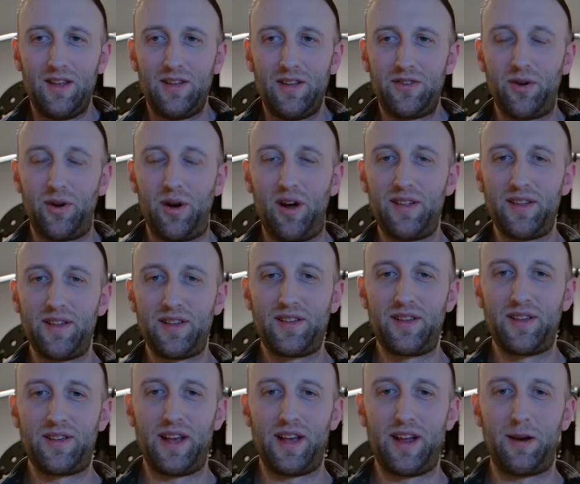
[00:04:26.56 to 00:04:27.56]
So all this
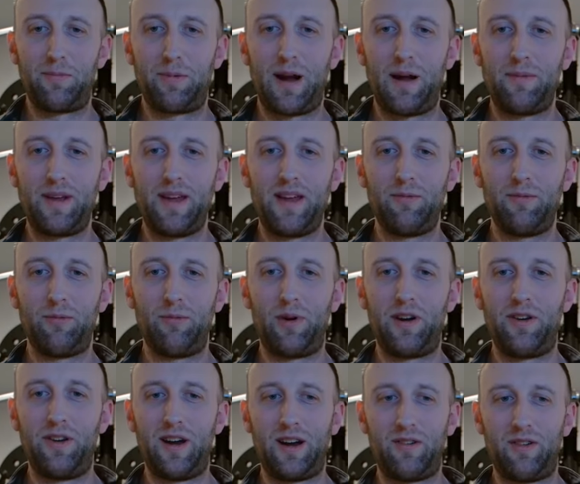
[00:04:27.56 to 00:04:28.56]
to say, you're probably
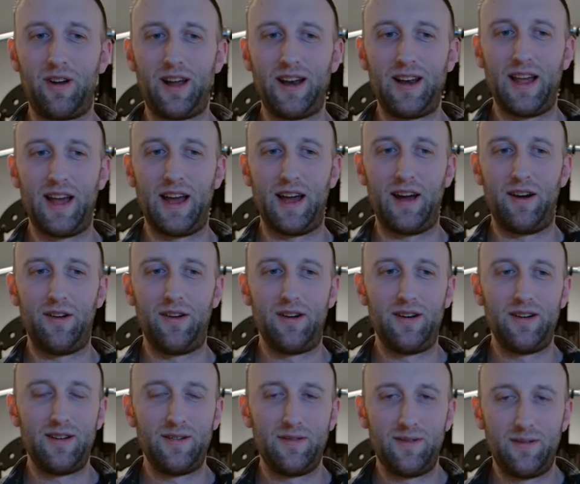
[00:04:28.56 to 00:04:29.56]
wondering right
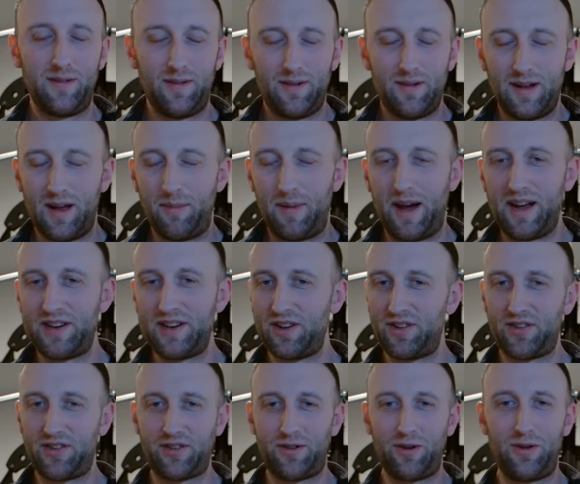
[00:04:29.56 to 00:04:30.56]
now, am I
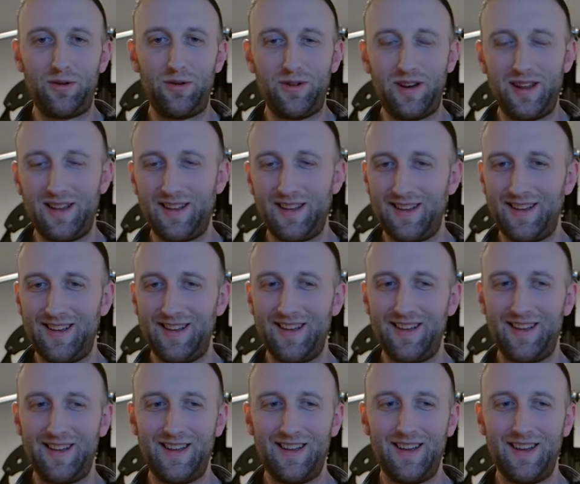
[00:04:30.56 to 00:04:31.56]
just screwed?
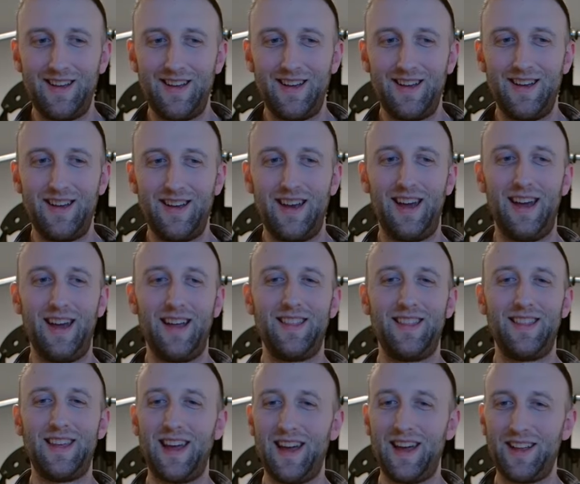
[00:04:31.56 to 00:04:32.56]
And
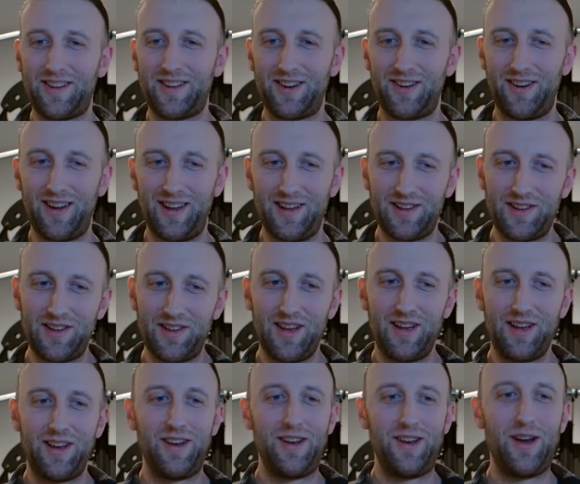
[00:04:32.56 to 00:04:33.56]
the answer is
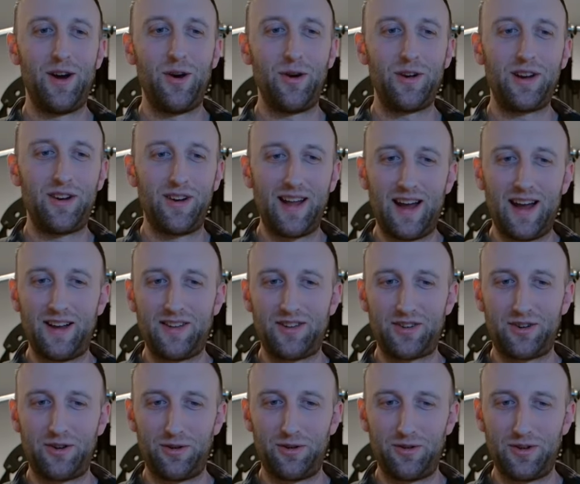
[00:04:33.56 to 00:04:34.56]
no, you're not
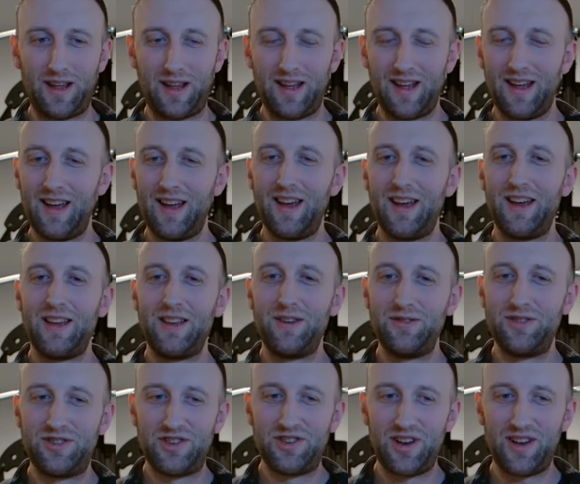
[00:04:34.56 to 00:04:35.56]
screwed.
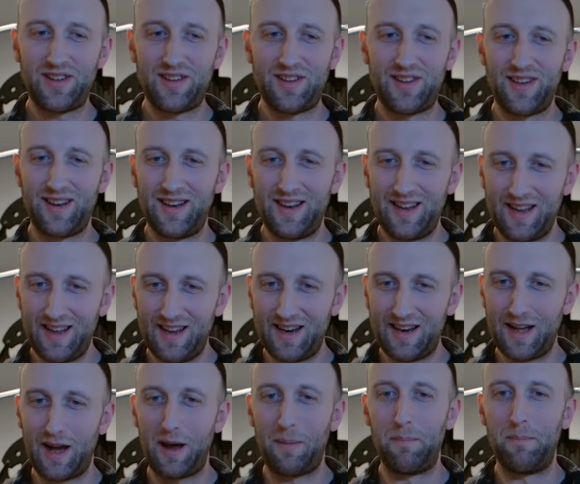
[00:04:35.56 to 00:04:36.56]
You just need
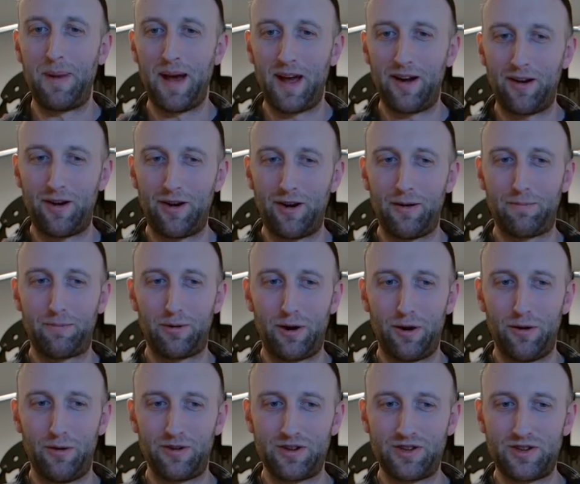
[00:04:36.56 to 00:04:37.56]
a better
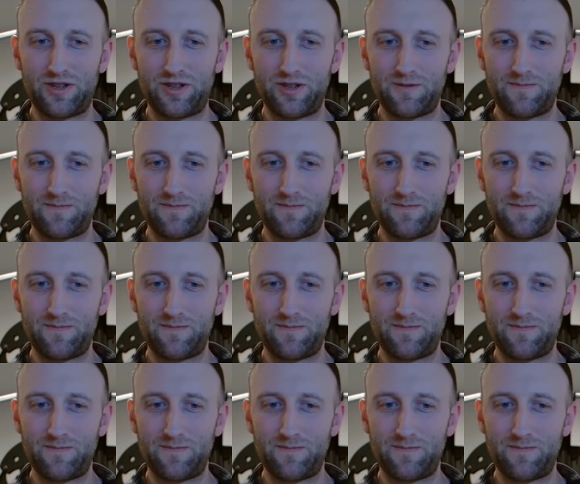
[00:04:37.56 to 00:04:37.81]
approach.